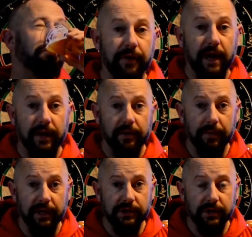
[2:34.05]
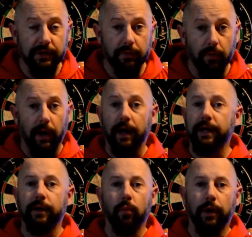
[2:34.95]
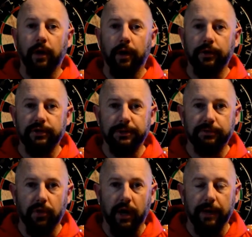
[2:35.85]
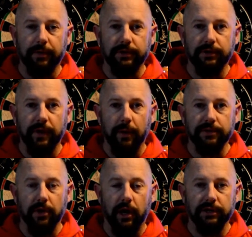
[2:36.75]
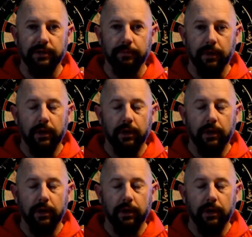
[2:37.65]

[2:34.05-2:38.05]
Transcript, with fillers: Forgot to mention, I hit 100 subscribers, so that was awesome.